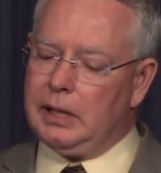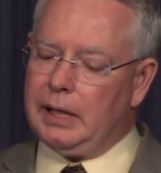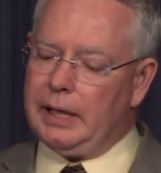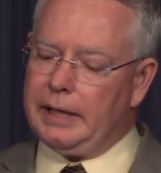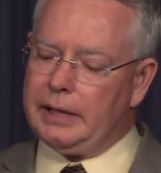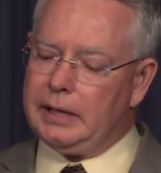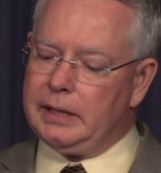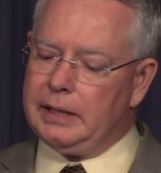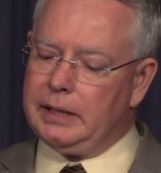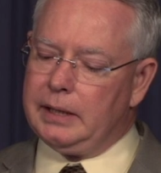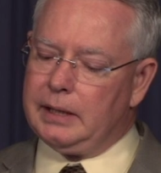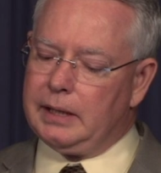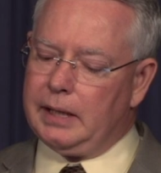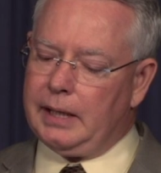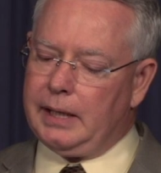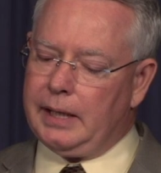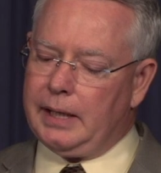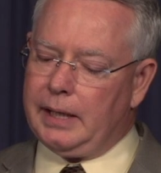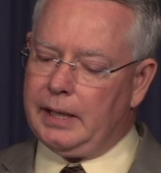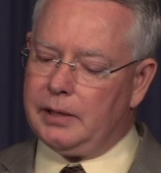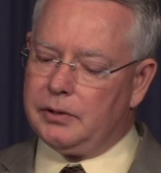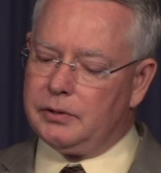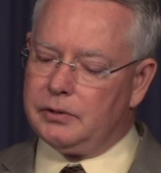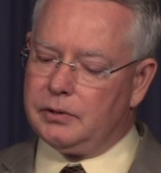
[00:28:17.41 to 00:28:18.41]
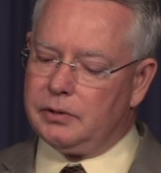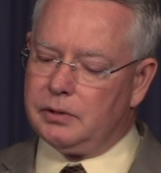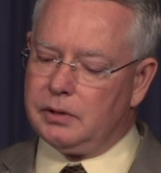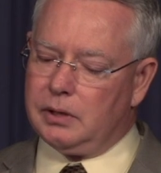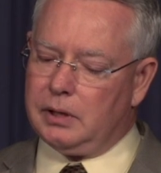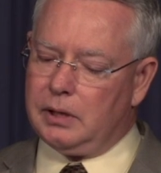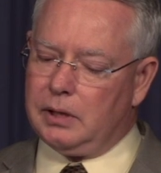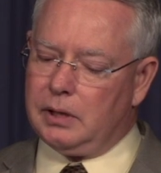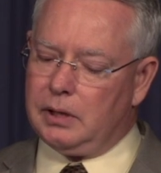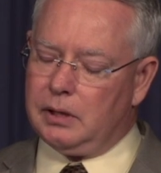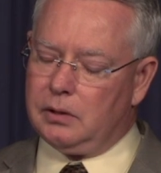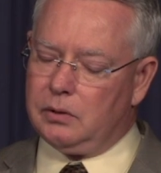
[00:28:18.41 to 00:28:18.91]
I think as
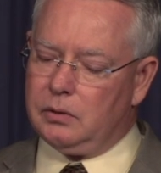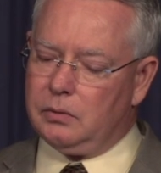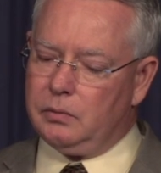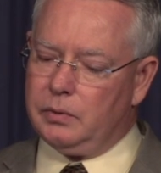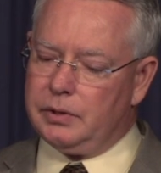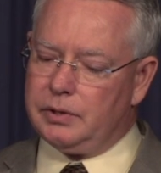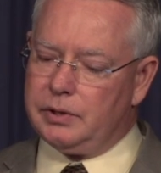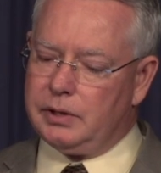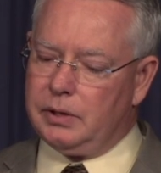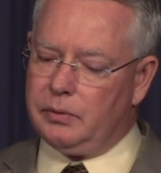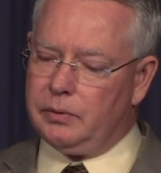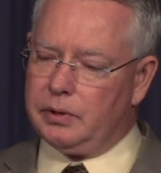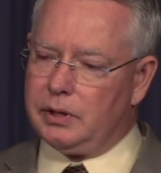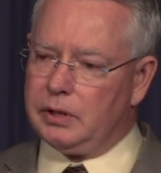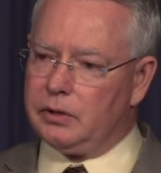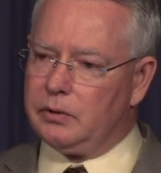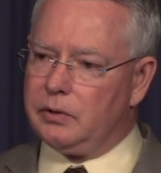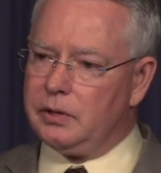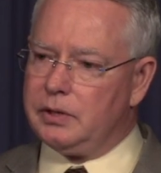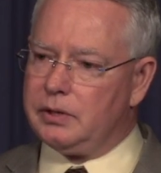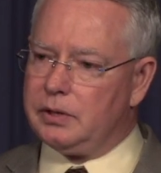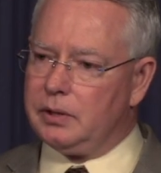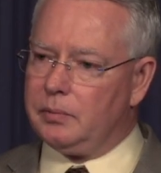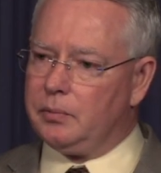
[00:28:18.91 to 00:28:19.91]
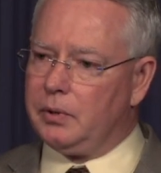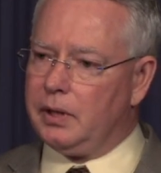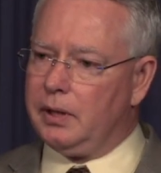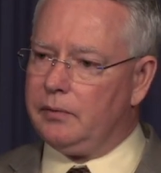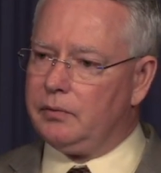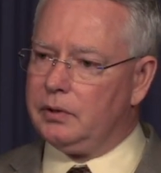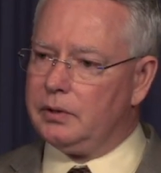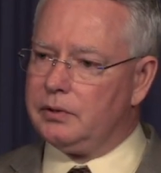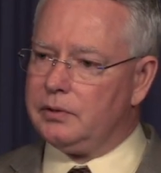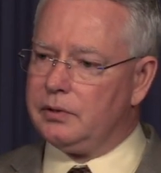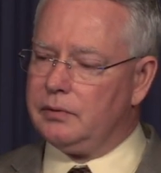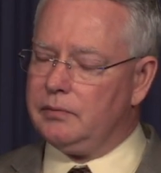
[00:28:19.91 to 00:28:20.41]
we see with increasing
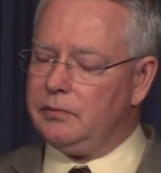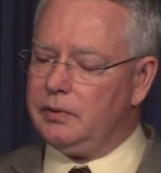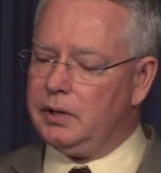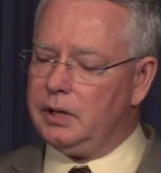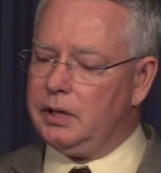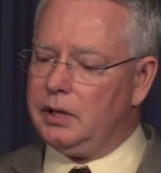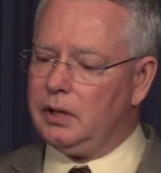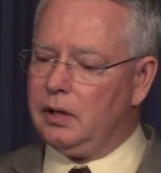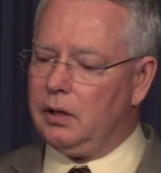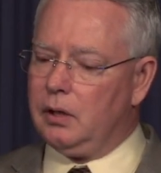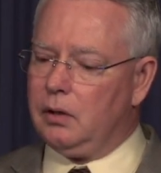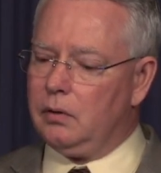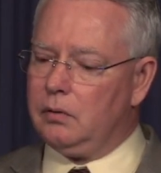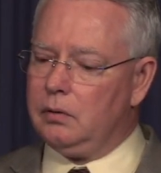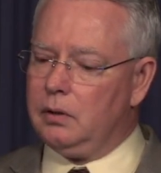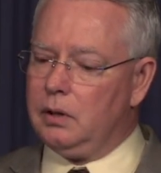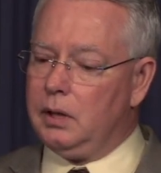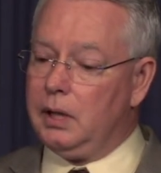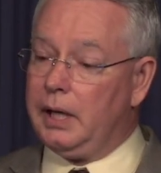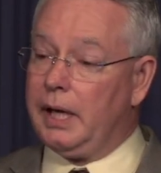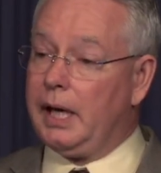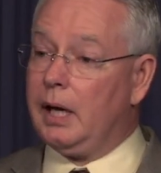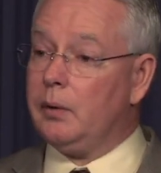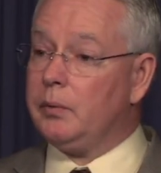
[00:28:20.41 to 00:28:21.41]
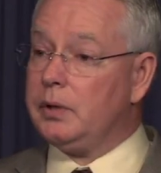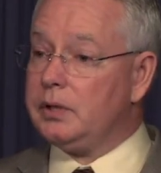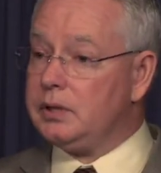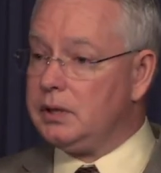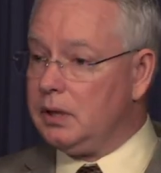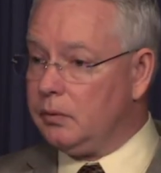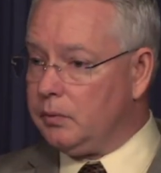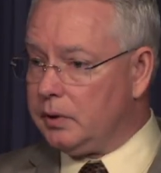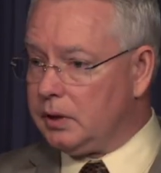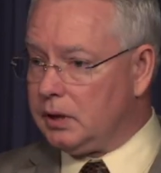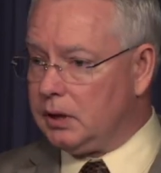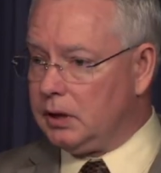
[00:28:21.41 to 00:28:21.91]
prevalence of video, and we
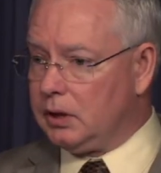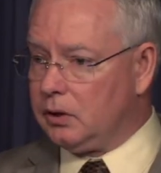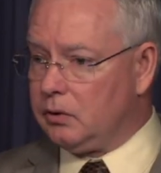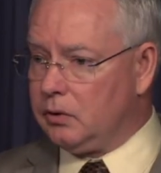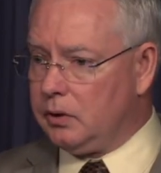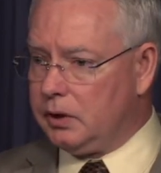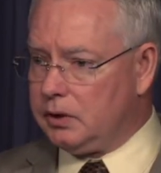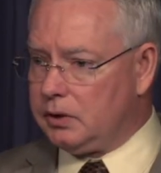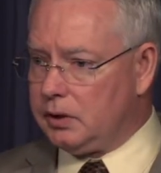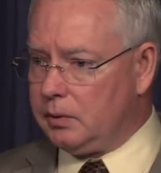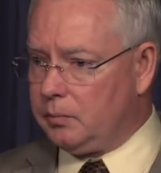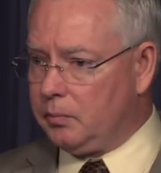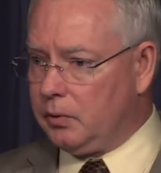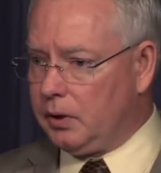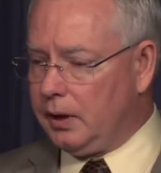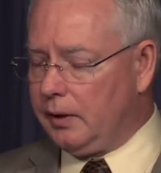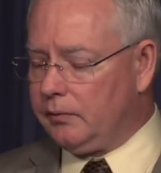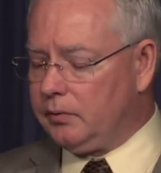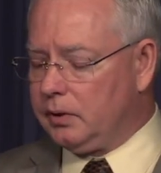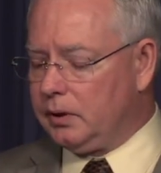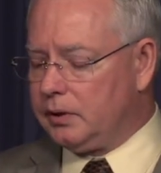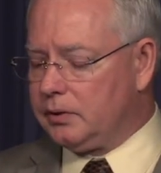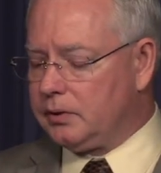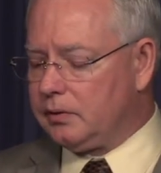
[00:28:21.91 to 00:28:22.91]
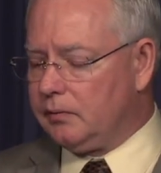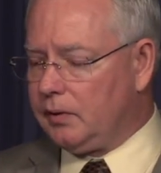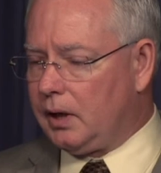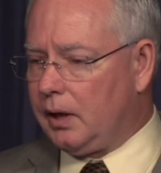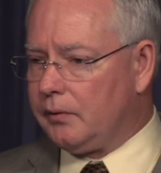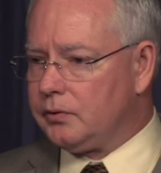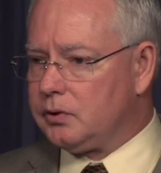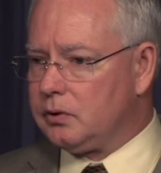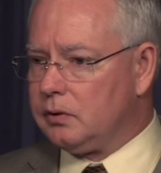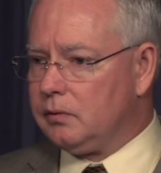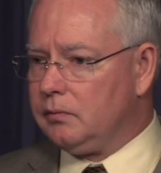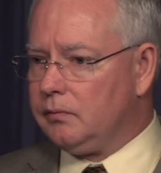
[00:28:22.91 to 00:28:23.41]
see with an increasing prevalence of
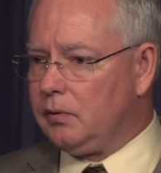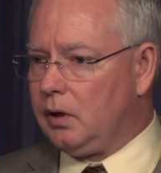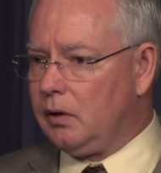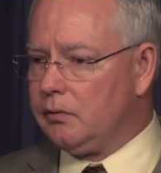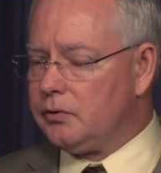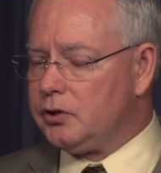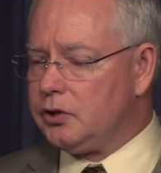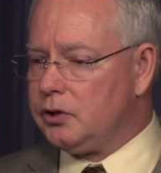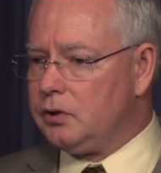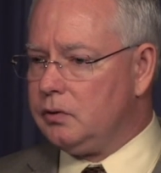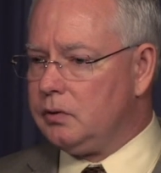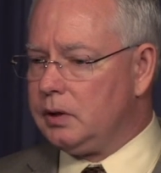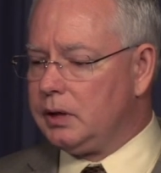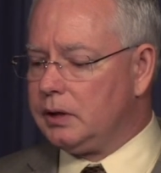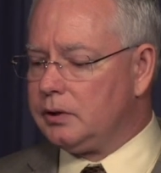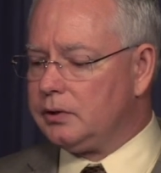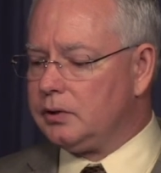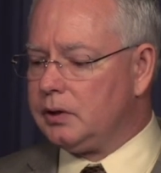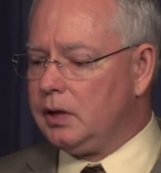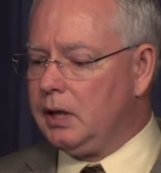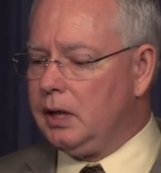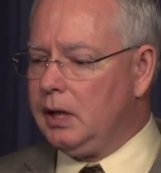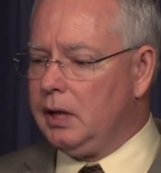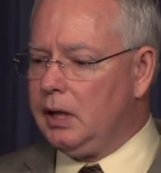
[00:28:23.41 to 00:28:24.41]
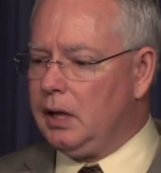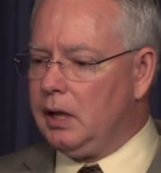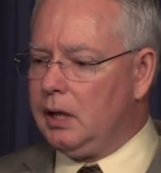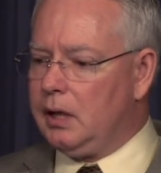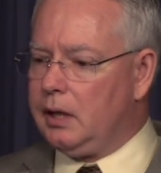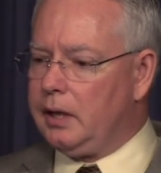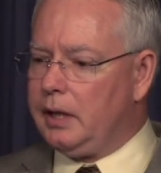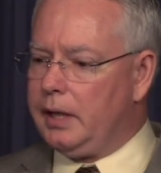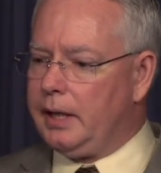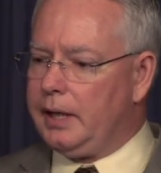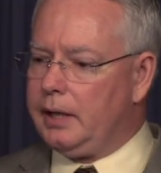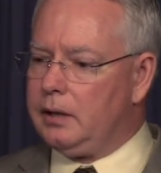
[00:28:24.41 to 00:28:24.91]
officer-involved shootings,
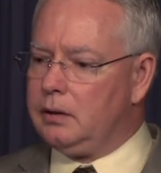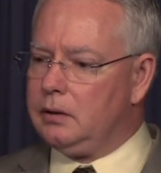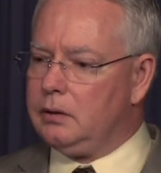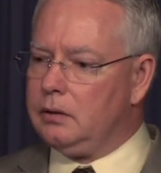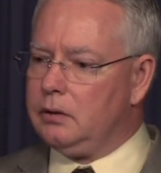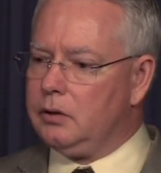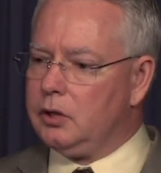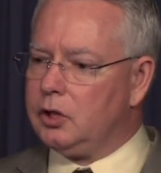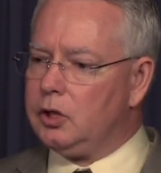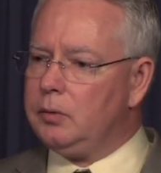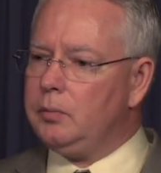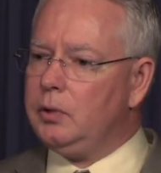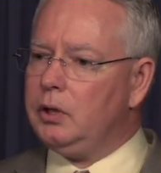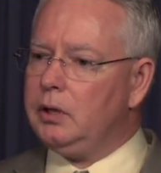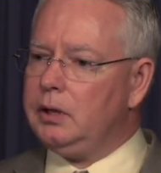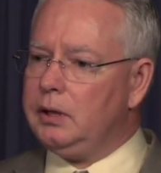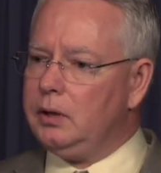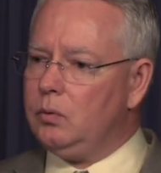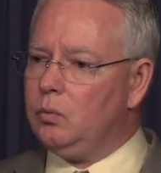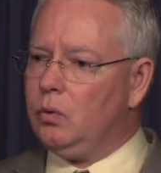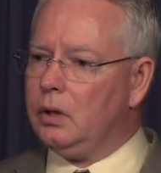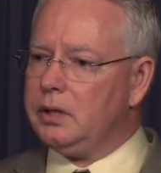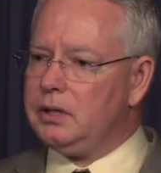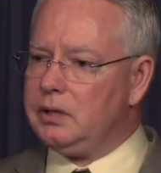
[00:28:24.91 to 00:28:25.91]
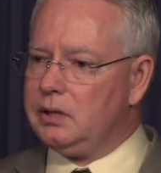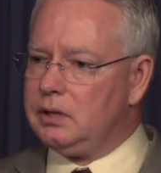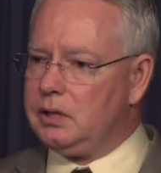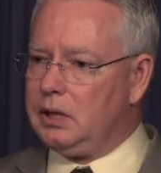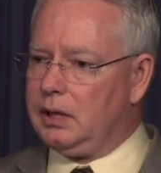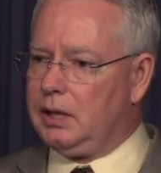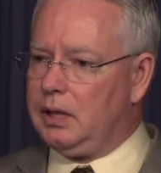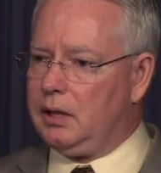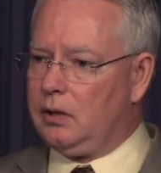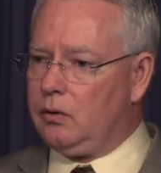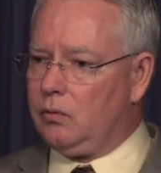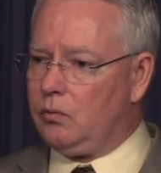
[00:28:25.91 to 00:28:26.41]
that the community wants us to
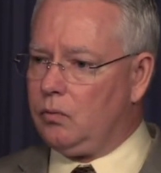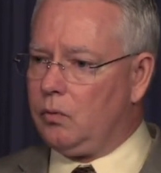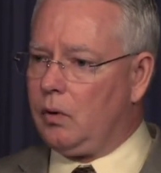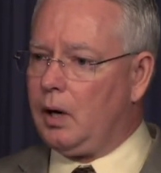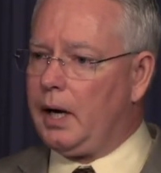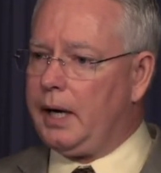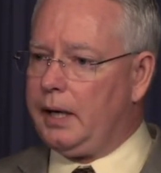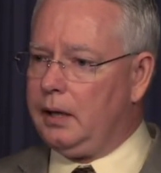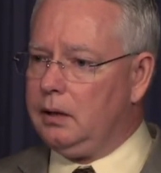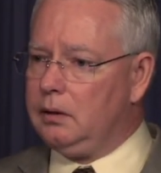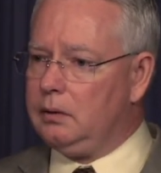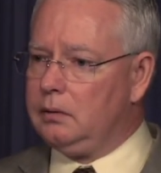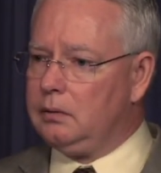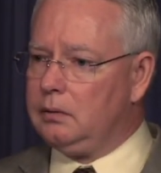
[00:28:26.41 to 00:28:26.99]
get it right,